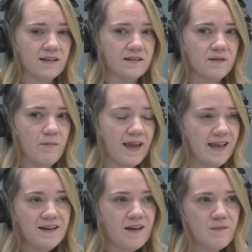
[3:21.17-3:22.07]
My
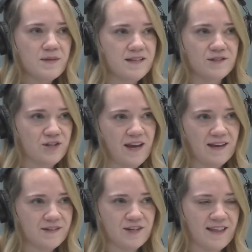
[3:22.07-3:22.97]
income didn't
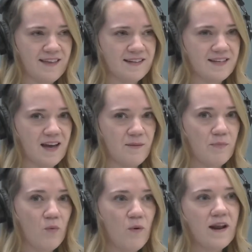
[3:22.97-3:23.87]
change at that time,
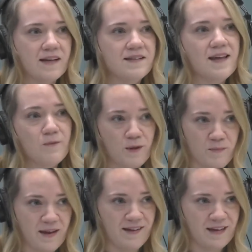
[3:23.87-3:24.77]
but what I did with
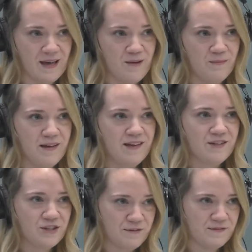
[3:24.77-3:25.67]
my income
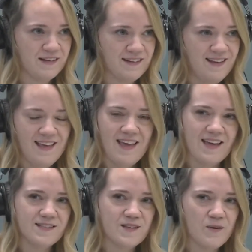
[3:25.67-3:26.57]
shifted.
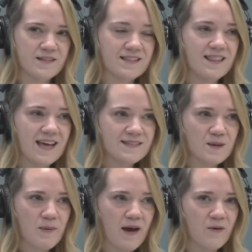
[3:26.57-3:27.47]
And so it's less
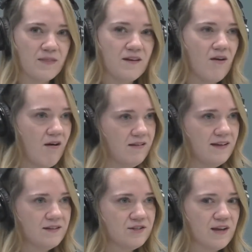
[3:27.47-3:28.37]
about the
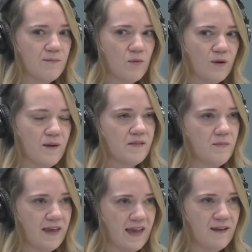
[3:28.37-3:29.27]
knowledge and more about the
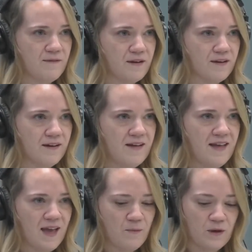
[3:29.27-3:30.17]
behavior.
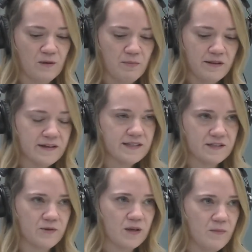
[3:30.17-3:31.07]
And when you get plugged
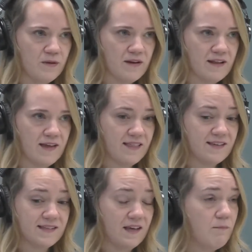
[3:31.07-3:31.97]
into a community like
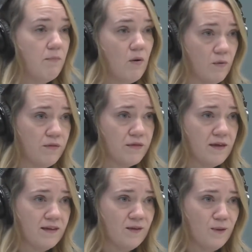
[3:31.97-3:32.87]
this and get both,
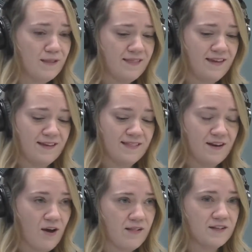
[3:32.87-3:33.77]
you get the
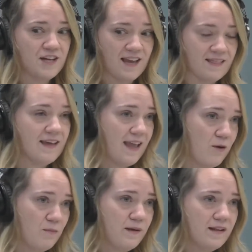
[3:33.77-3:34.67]
knowledge and the
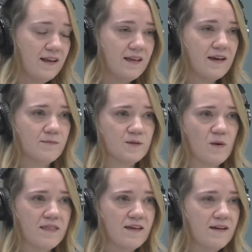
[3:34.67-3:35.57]
accountability that comes
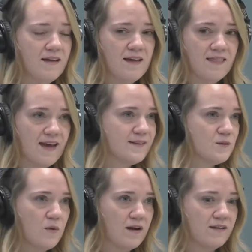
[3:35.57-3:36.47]
with it. That's
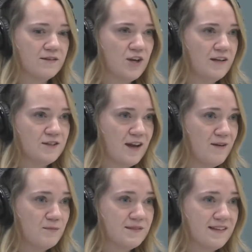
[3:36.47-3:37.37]
where the change
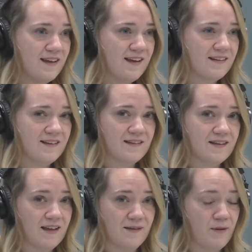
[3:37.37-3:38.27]
comes. And
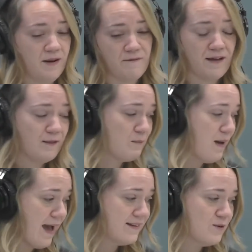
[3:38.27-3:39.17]
if I look
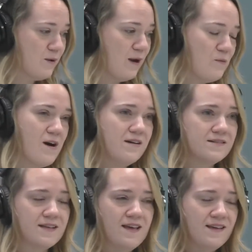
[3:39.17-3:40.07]
back to where I
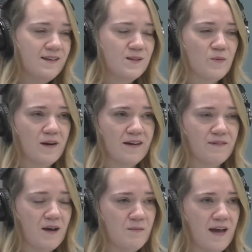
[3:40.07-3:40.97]
was to where I've
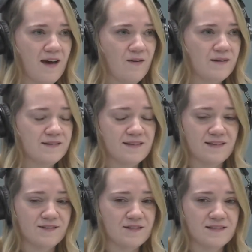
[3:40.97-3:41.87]
come now,
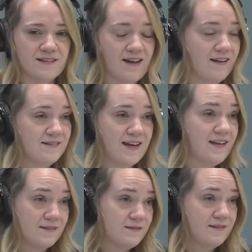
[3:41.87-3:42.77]
it's just a night and
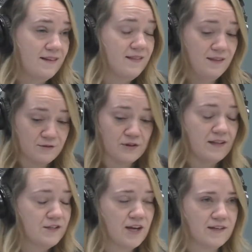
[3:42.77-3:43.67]
day. It
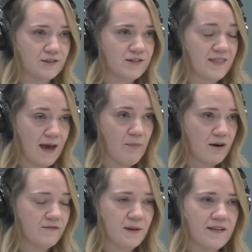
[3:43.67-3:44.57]
literally changed that
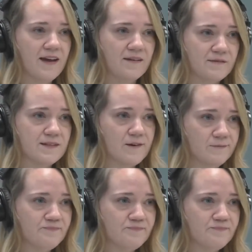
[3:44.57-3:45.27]
part of my life. So.